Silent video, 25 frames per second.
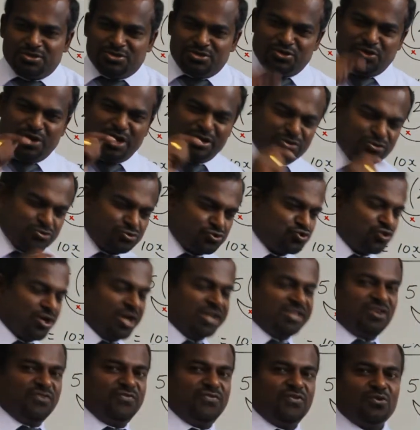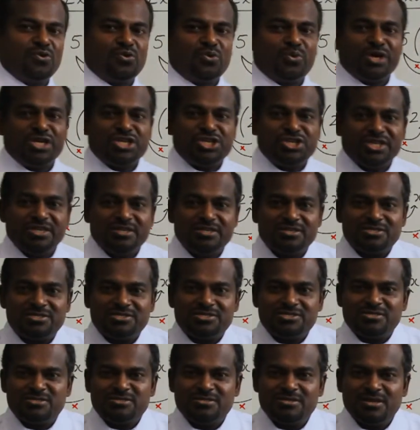You have to try the four
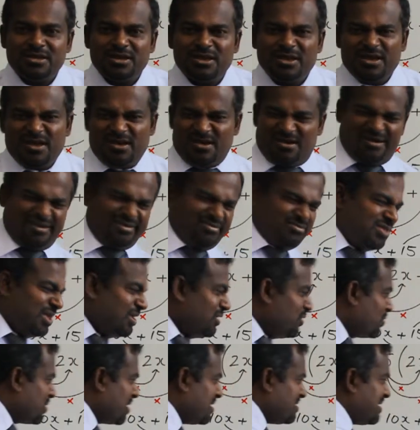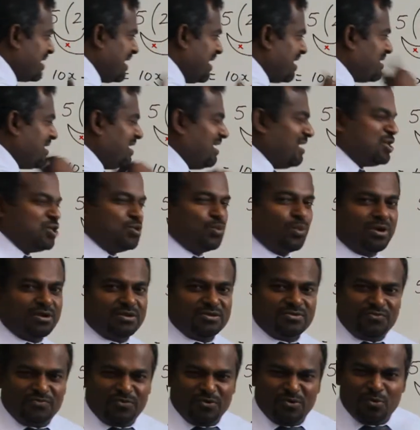questions. I think you can take each
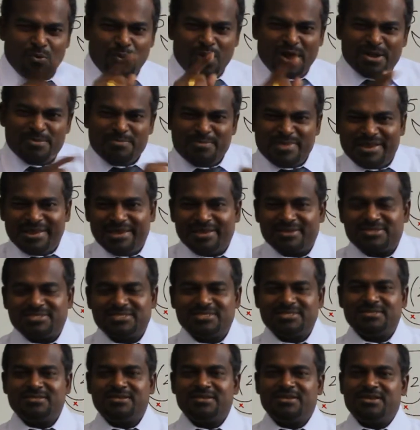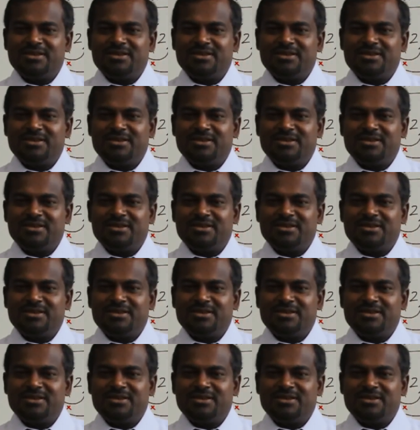one for one minute.